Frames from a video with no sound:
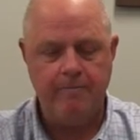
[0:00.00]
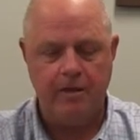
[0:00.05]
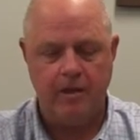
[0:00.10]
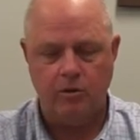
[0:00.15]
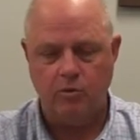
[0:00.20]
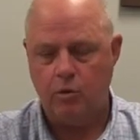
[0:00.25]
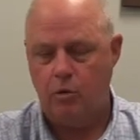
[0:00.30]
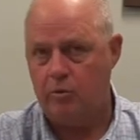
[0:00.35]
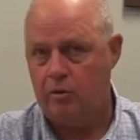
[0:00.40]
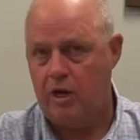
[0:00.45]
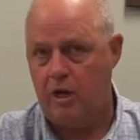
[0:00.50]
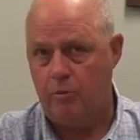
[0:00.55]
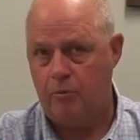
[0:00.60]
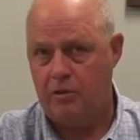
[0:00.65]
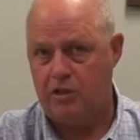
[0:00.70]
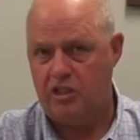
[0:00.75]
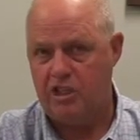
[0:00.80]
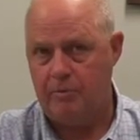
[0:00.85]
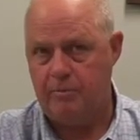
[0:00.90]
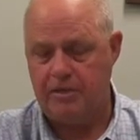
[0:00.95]
That's what we call
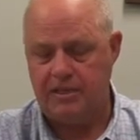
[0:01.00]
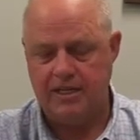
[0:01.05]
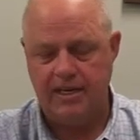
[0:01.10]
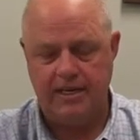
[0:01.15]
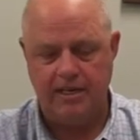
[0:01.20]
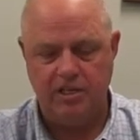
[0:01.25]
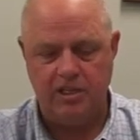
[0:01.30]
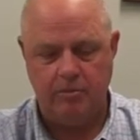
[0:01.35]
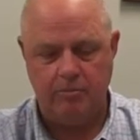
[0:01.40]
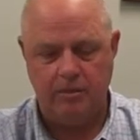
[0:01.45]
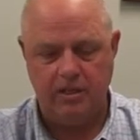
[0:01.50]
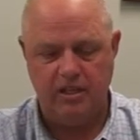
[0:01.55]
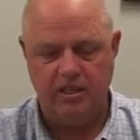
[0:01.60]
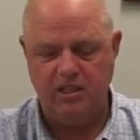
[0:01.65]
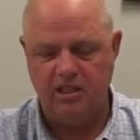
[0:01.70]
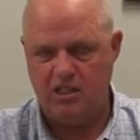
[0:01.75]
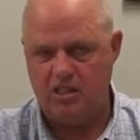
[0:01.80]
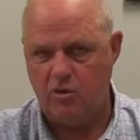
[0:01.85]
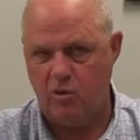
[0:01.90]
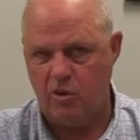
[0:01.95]
precipitation, but
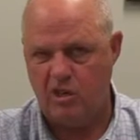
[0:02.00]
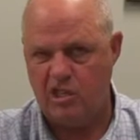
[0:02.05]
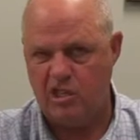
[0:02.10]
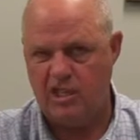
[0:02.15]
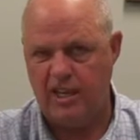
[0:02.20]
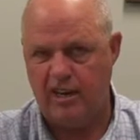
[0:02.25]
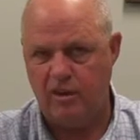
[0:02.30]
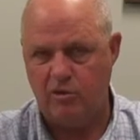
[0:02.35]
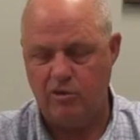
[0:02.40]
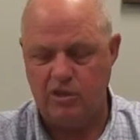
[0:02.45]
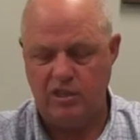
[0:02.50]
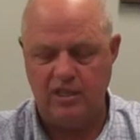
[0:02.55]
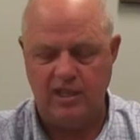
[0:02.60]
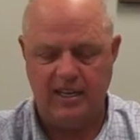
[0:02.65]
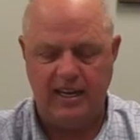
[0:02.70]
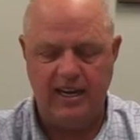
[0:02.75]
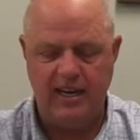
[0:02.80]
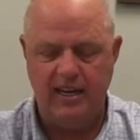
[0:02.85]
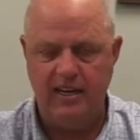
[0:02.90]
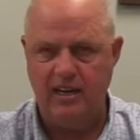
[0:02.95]
it just sort of settles in the
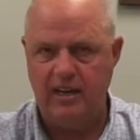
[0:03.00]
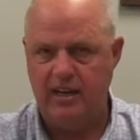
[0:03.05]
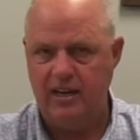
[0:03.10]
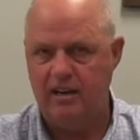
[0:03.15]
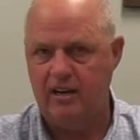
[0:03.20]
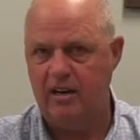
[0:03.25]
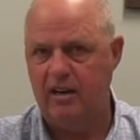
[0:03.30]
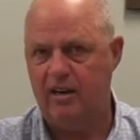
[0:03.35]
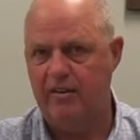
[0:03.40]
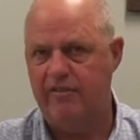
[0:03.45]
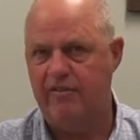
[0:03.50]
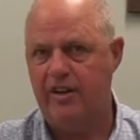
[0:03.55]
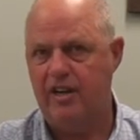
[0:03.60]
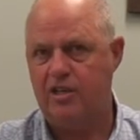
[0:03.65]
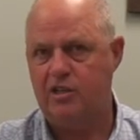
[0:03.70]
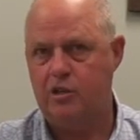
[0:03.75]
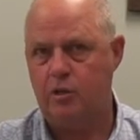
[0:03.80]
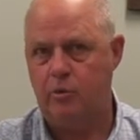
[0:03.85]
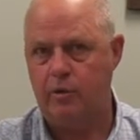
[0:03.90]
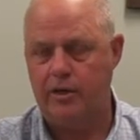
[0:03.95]
kidney and then
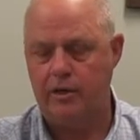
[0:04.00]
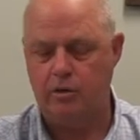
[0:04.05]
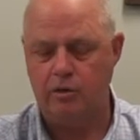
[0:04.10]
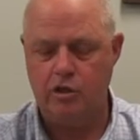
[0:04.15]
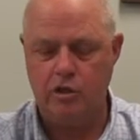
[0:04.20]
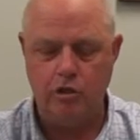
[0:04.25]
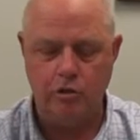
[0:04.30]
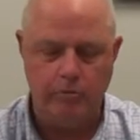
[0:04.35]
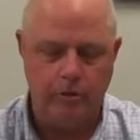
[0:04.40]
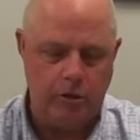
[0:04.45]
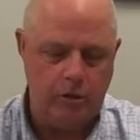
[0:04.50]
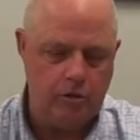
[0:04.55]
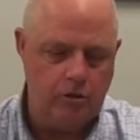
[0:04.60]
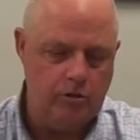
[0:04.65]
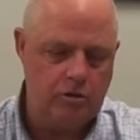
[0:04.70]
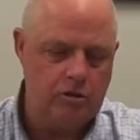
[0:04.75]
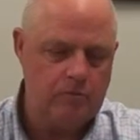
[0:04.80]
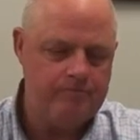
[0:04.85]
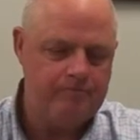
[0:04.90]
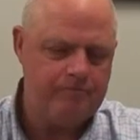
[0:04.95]
affects the renal
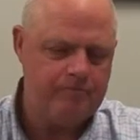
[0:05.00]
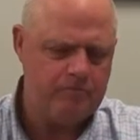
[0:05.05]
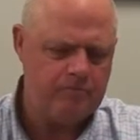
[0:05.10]
tubules.